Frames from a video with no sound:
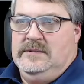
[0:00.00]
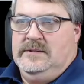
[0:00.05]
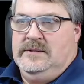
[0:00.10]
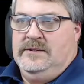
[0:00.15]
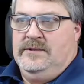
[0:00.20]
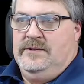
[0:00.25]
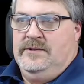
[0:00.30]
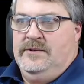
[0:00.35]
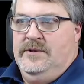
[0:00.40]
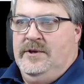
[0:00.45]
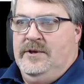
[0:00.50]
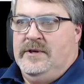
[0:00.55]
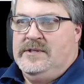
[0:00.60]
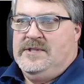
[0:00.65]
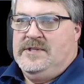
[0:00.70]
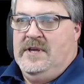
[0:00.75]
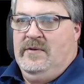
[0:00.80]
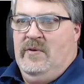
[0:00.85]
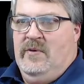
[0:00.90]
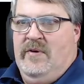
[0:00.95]
you can
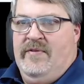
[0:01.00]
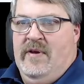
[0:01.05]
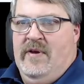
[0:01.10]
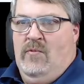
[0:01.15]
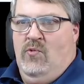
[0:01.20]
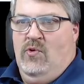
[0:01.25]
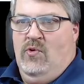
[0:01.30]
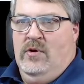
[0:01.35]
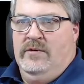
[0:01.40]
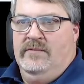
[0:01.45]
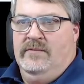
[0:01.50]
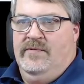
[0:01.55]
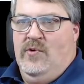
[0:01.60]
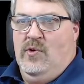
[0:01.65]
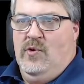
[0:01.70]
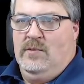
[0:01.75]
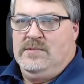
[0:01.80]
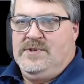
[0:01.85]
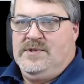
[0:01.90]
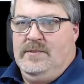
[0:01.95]
see that we've had one
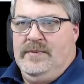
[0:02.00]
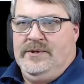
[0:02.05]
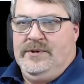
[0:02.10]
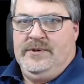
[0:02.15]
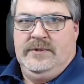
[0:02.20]
form submission.